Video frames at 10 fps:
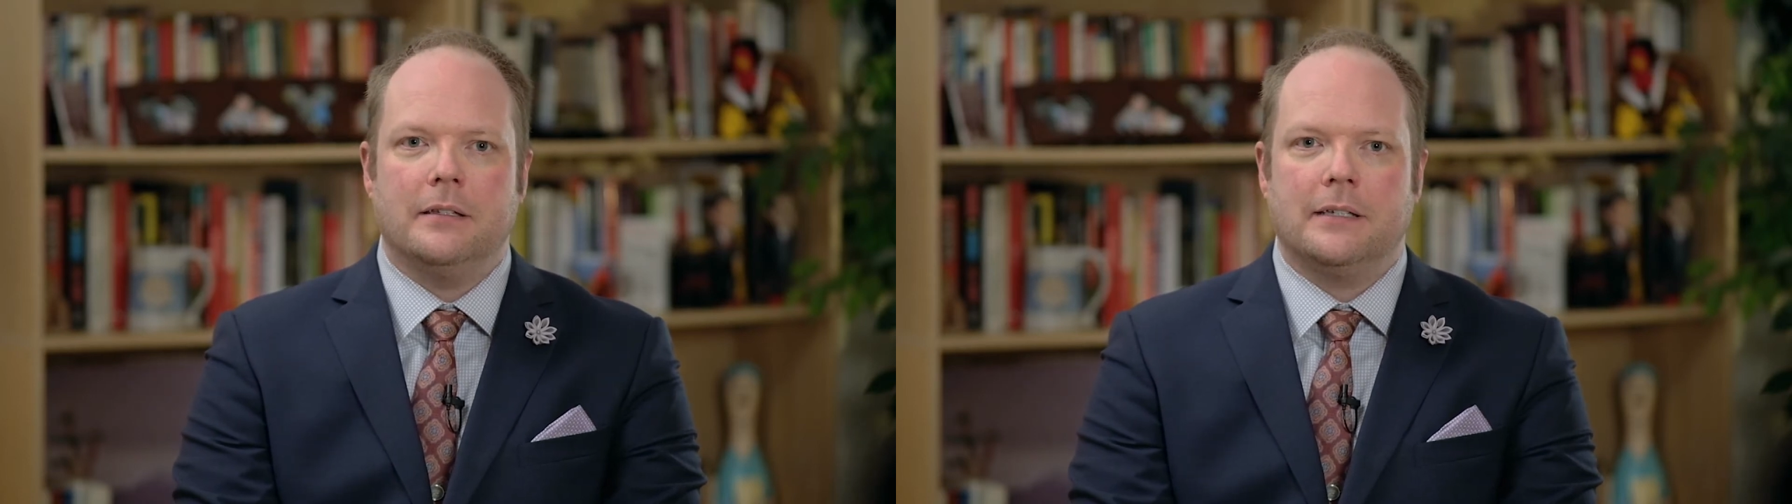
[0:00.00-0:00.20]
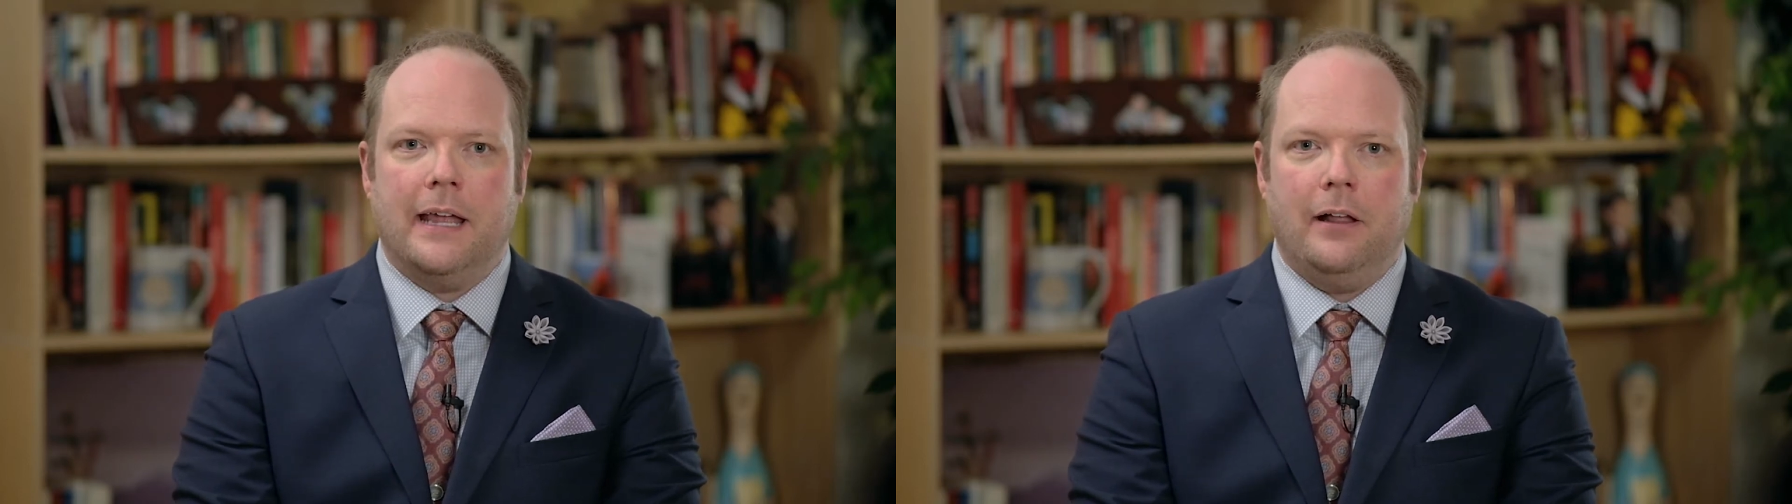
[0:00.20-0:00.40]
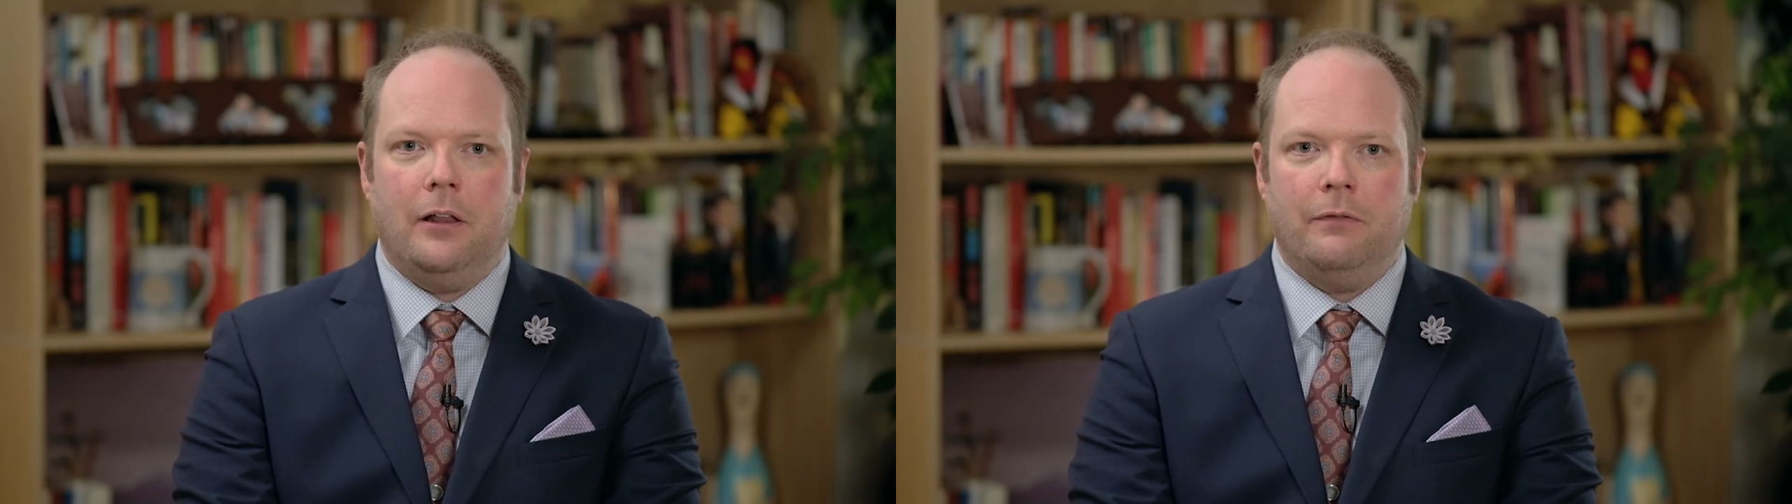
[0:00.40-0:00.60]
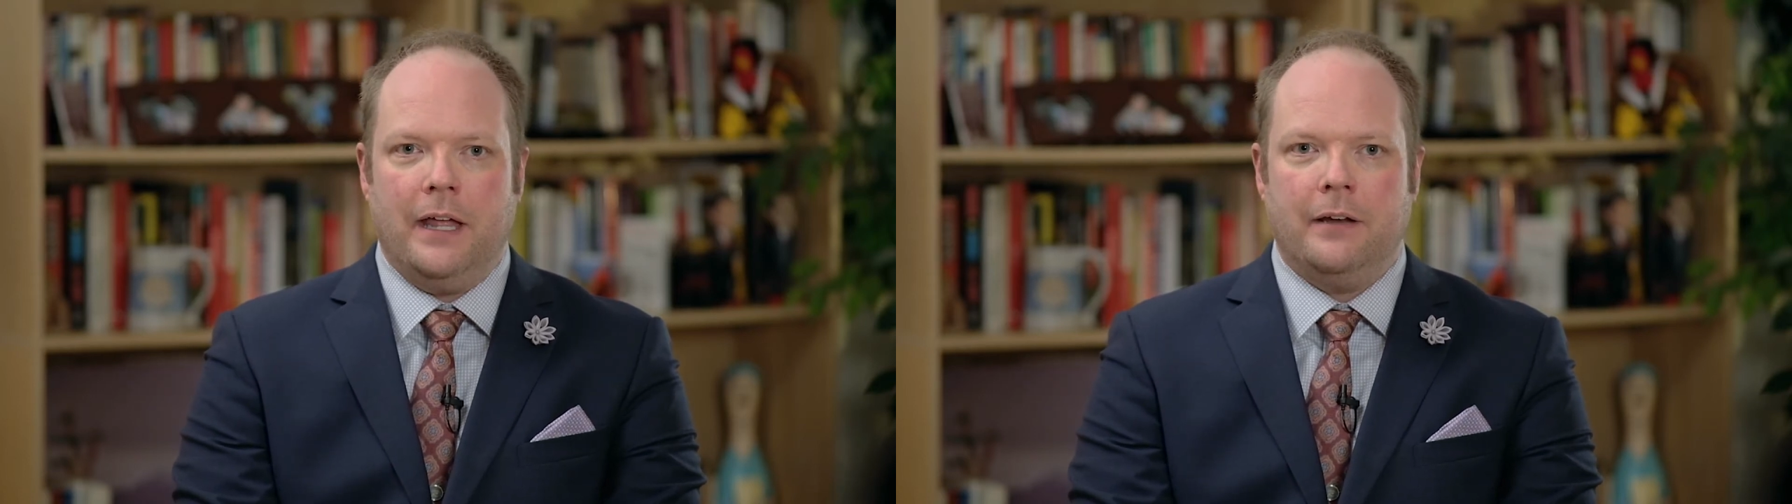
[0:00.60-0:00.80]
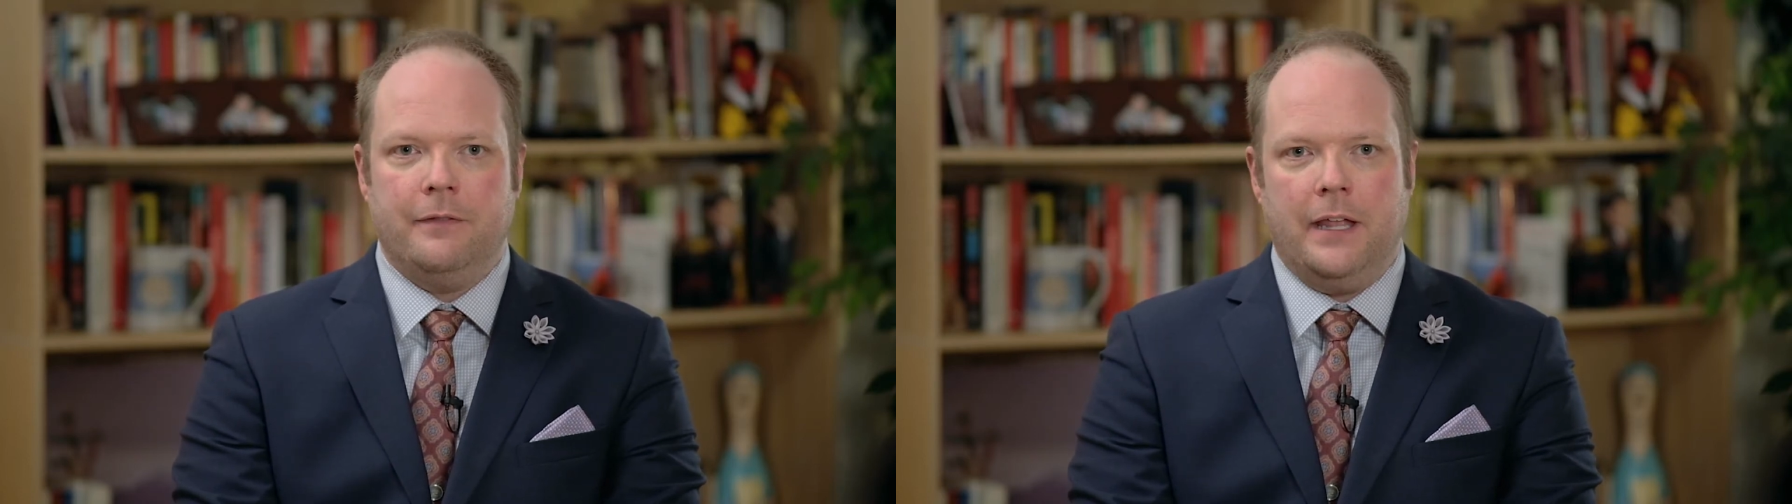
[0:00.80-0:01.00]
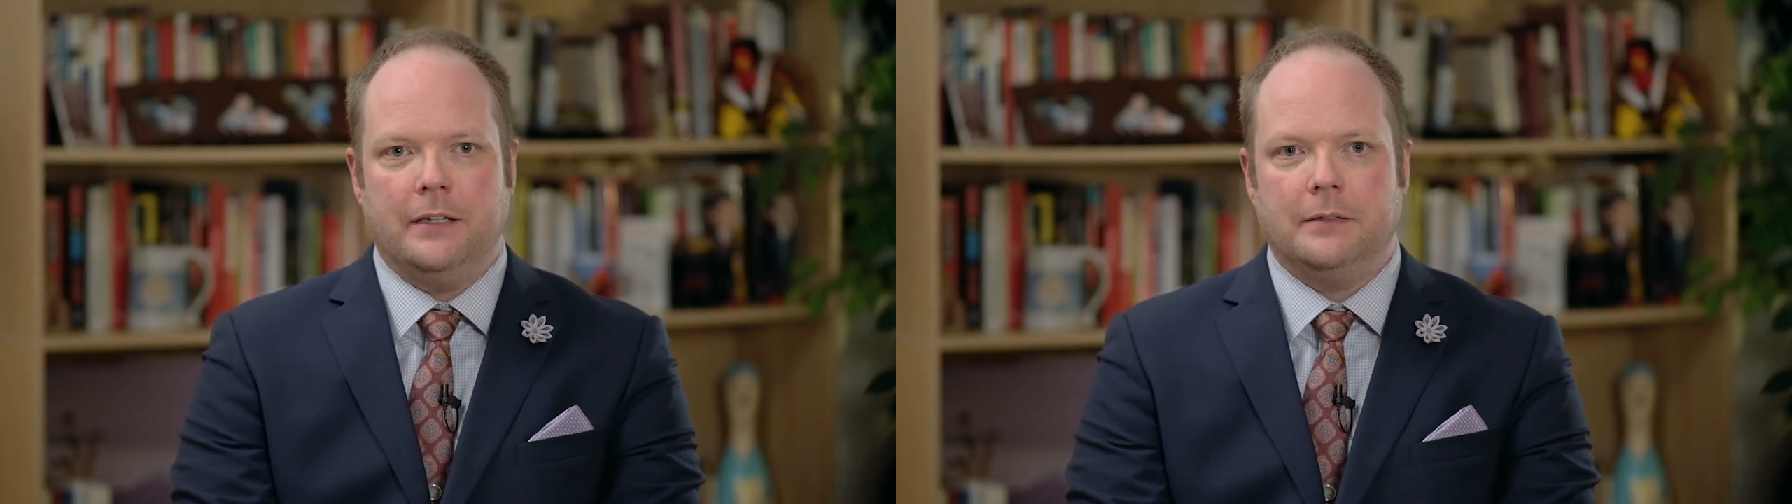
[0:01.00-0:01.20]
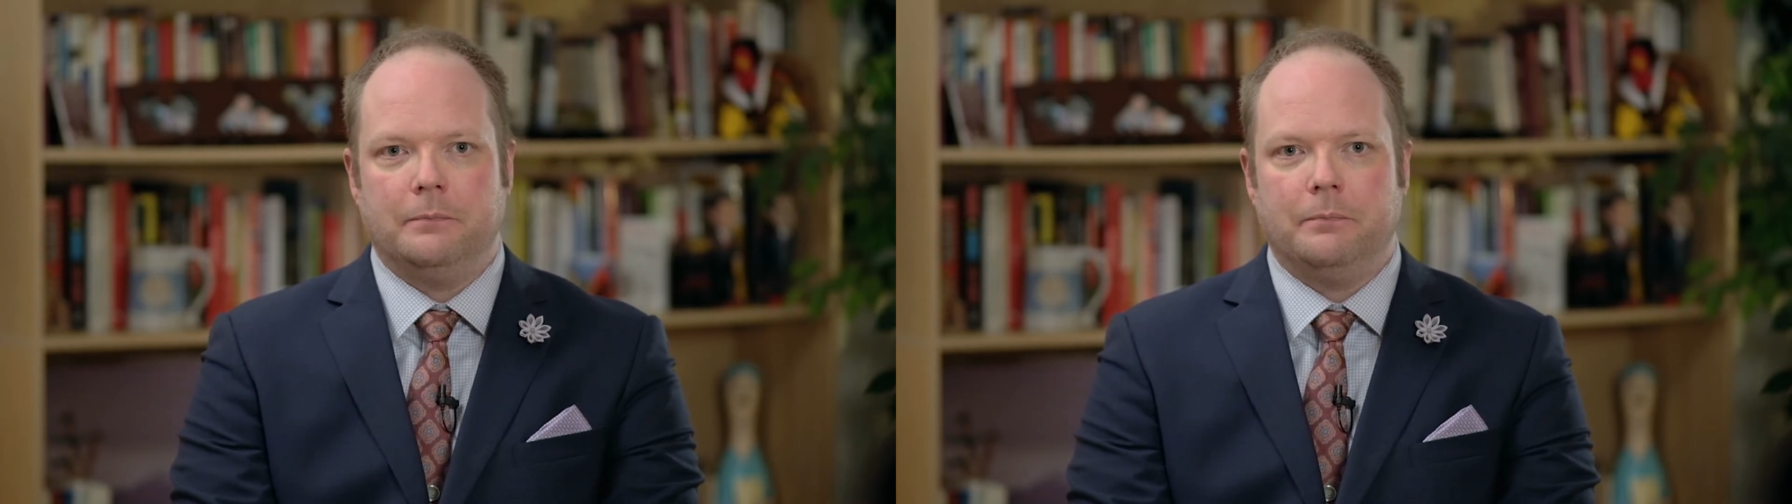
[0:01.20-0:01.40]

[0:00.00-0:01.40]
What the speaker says: scale of that event.